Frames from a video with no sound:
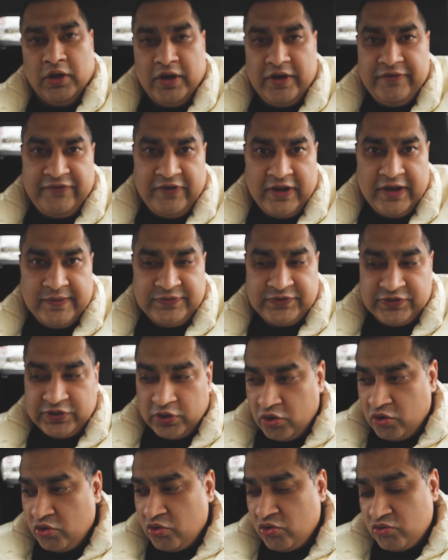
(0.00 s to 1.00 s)
All right, fam.
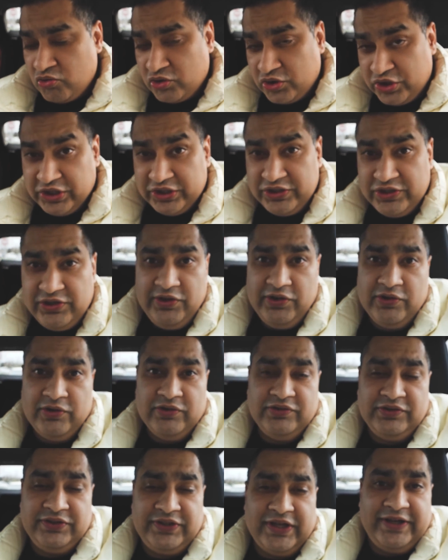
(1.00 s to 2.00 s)
So, good
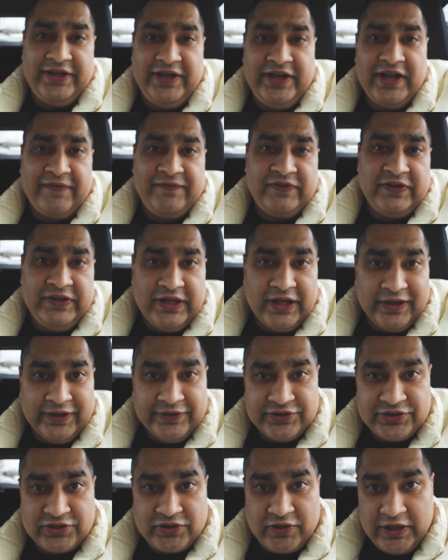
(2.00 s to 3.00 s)
news. I didn't have to yell
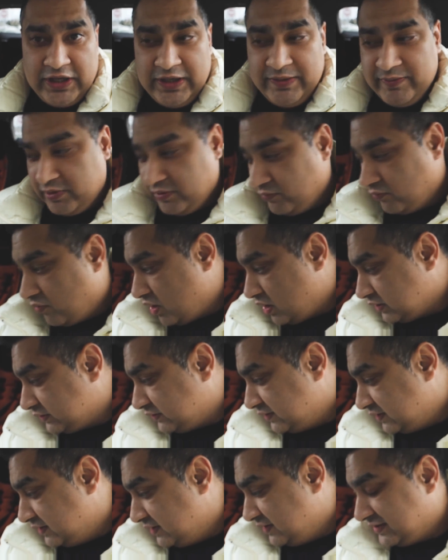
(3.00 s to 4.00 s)
and scream. I
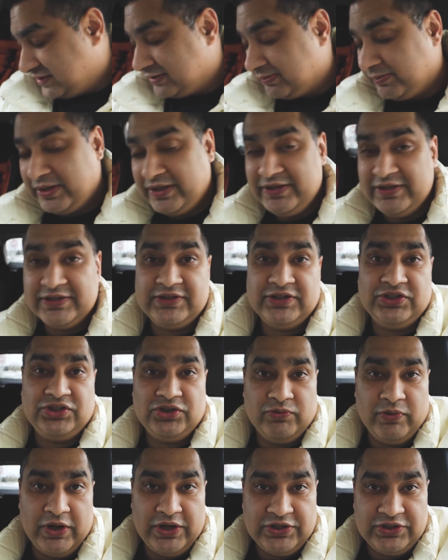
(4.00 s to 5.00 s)
walked in, explained the
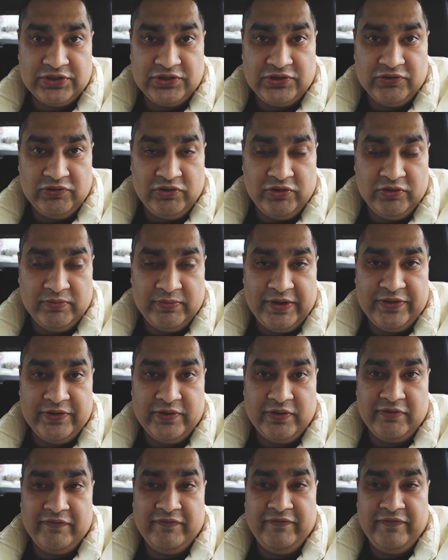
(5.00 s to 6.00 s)
situation to them, and
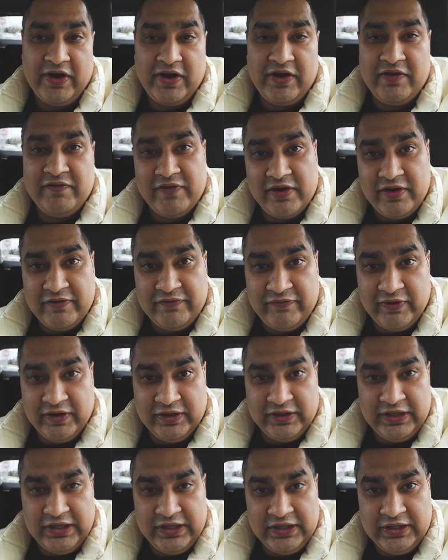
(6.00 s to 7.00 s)
they're very, very
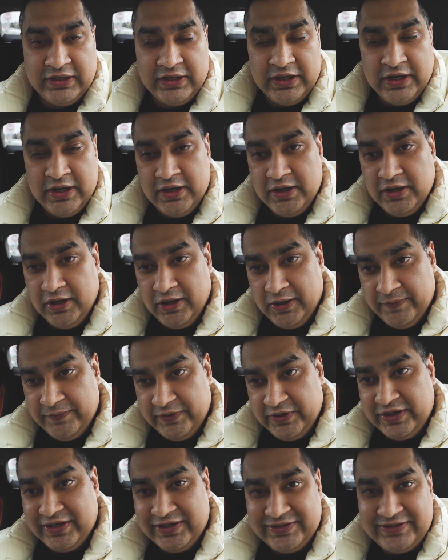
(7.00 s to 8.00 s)
friendly.
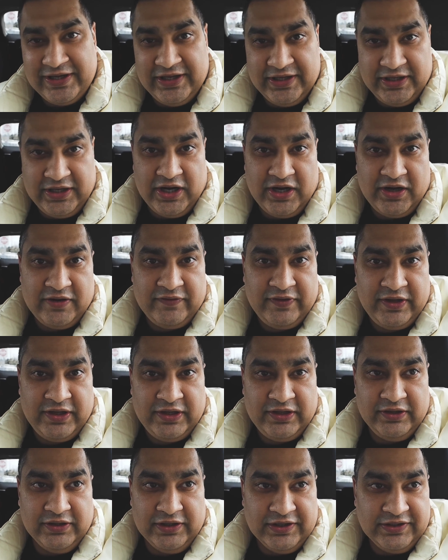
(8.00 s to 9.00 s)
They're going to take care of
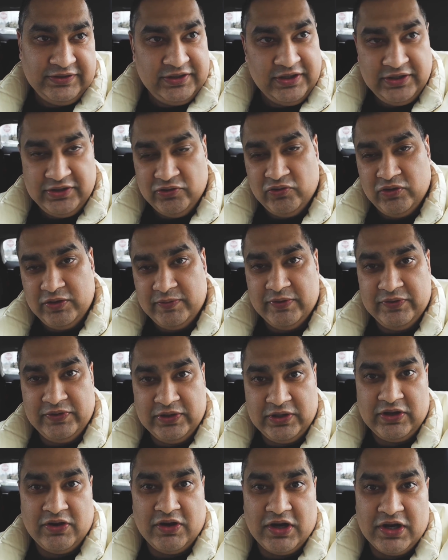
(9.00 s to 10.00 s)
it. They said, don't worry about
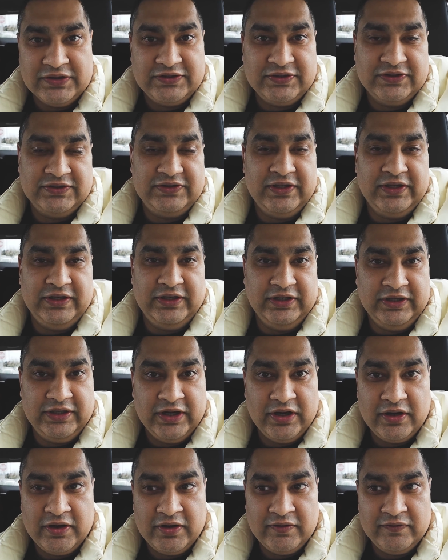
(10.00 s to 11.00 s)
the cost. It's taken
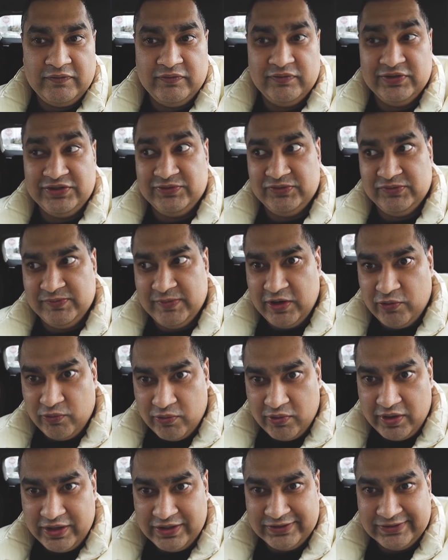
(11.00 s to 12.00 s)
care of, which was my
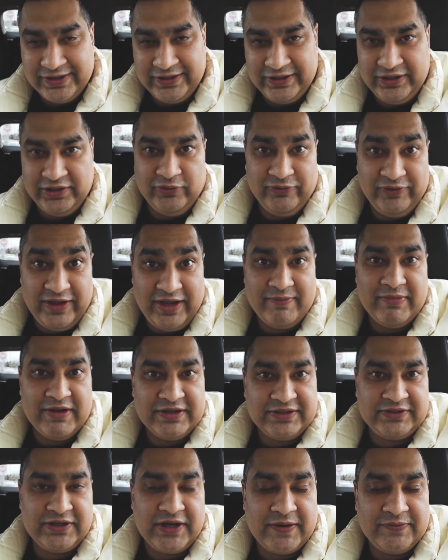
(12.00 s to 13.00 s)
worry. It's like, you know, they
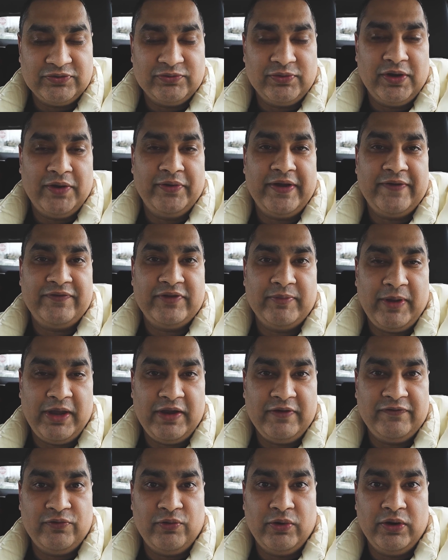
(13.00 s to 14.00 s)
messed up, so I would have to
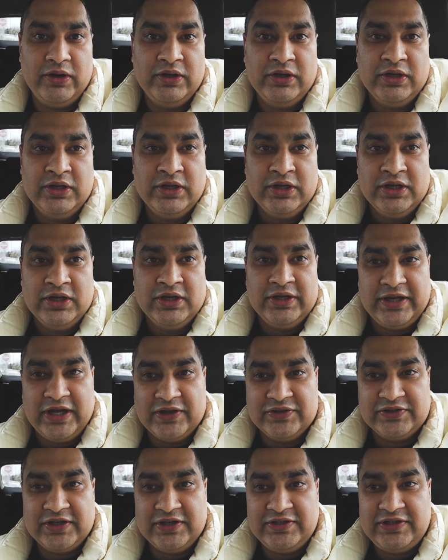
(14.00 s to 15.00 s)
pay for it.
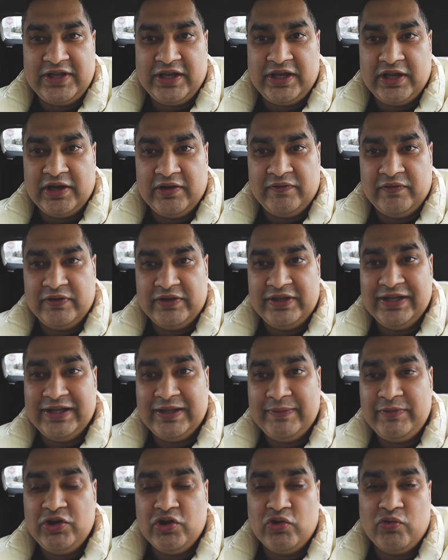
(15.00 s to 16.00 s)
Accountant's going to take care of it. They're going to
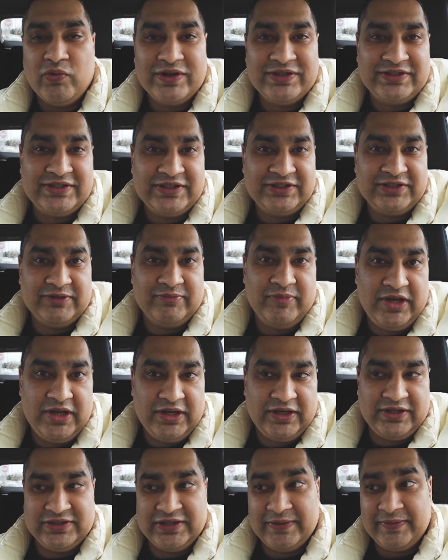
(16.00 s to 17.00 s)
let me know once they submit
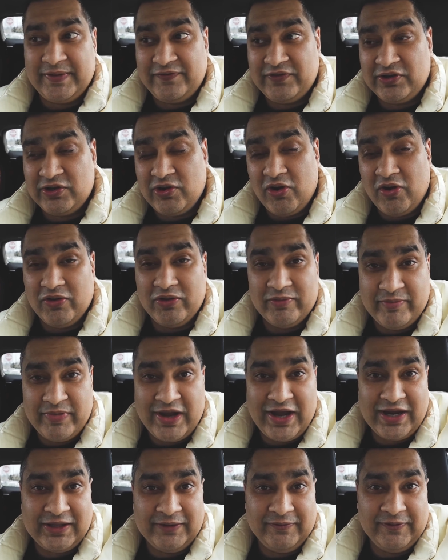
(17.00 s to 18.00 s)
it, because I'm going to have to call them
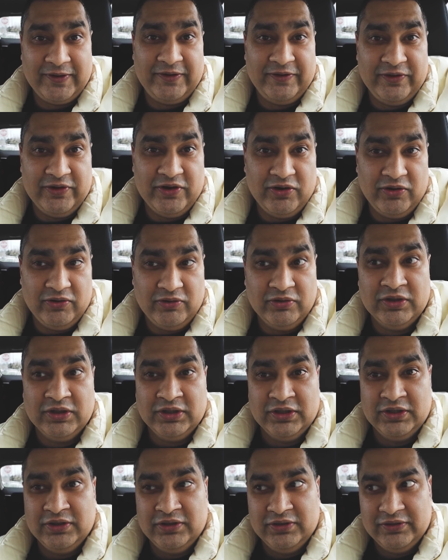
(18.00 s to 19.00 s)
back and let them know
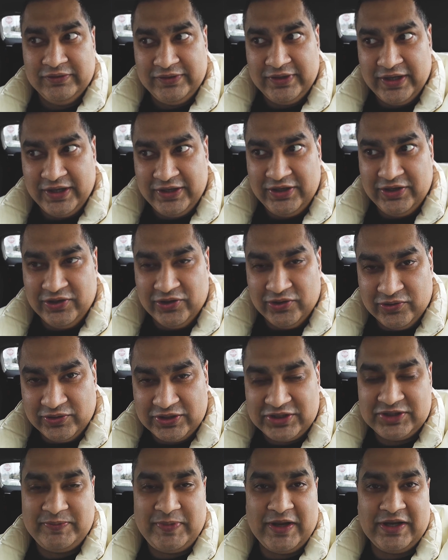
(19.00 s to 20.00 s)
that, you know,
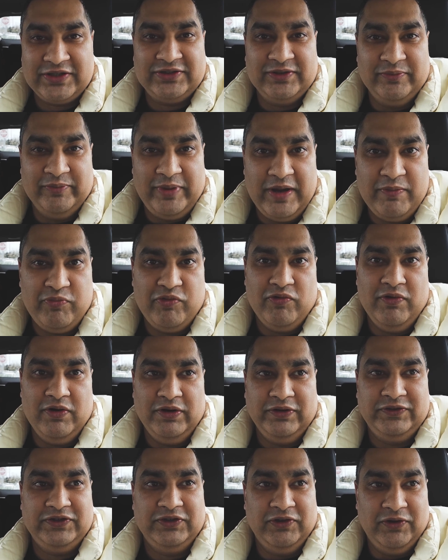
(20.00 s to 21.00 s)
expect some
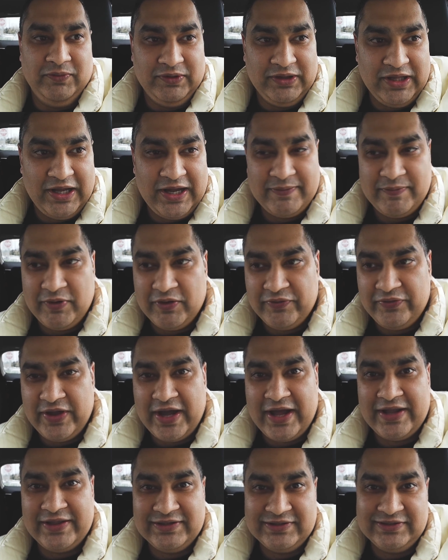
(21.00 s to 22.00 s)
paperwork. So I'm glad about
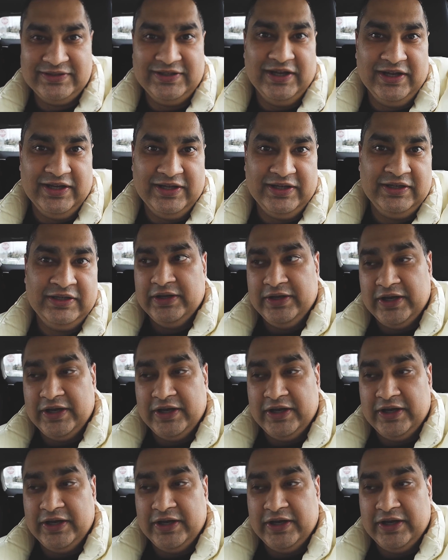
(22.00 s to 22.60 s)
that. It's done.